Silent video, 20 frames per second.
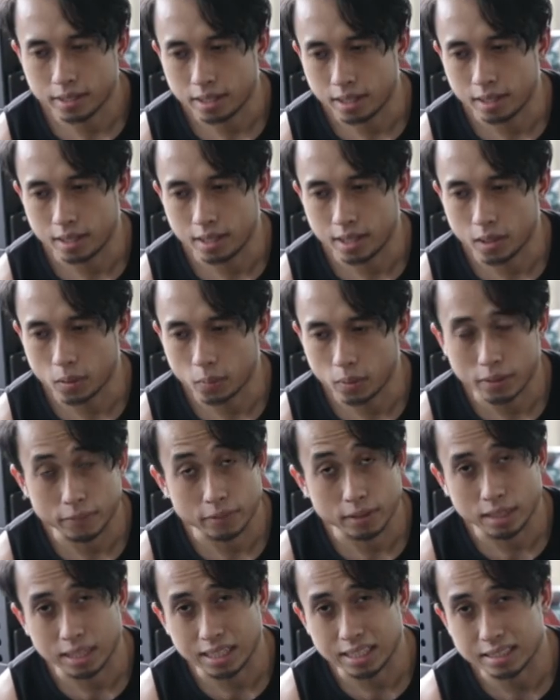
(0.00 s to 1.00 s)
Uh,
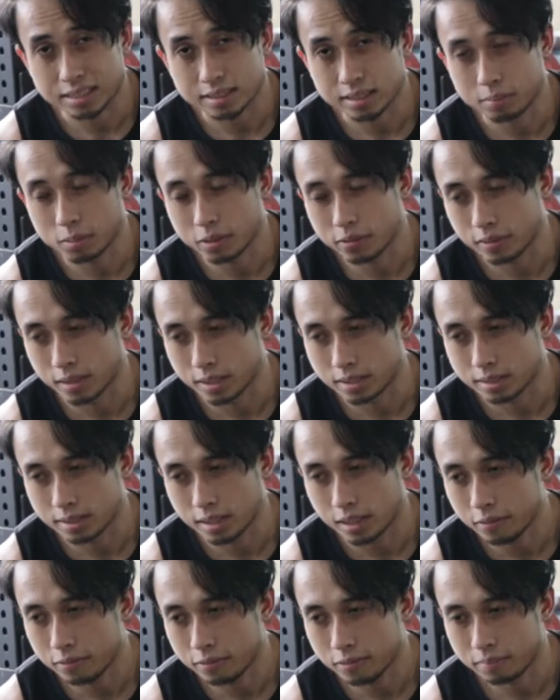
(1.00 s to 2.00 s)
we've released some of the
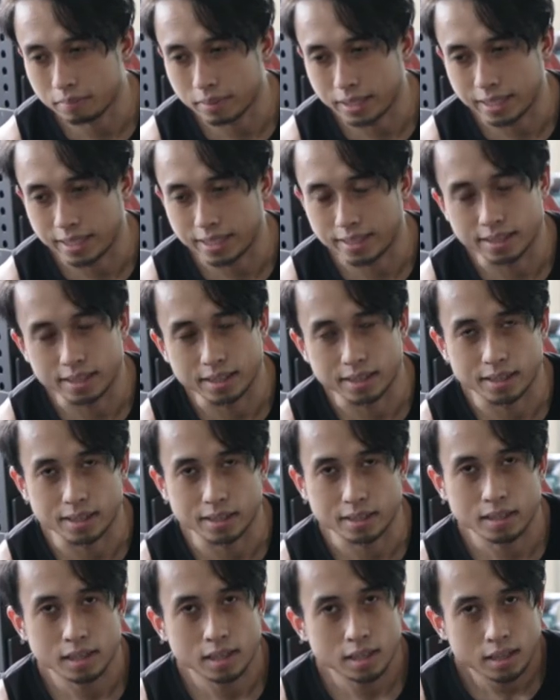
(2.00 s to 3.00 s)
stuff, but then
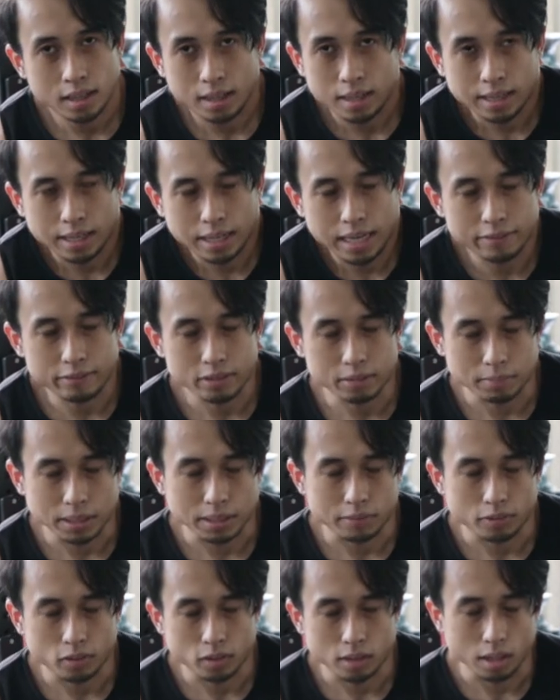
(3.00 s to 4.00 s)
uh, it haven't
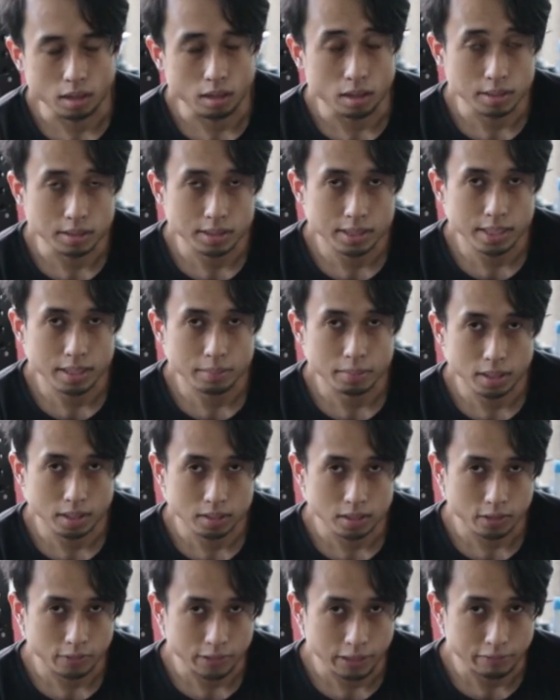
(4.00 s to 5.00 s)
been fully launched yet
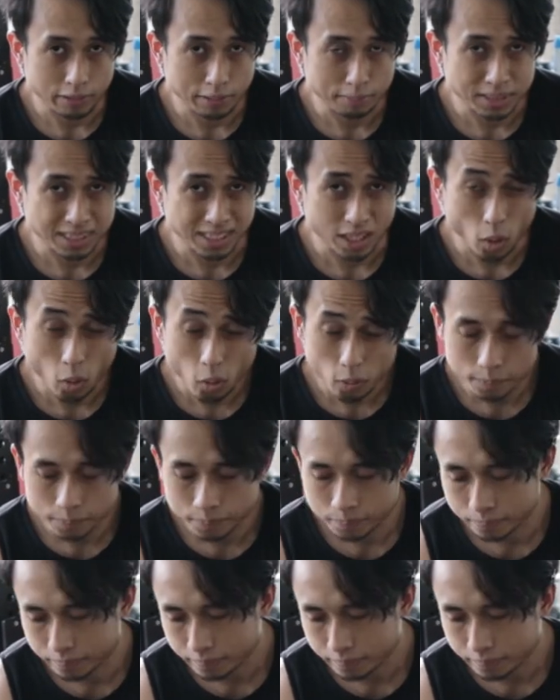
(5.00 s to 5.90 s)
because of FMCO.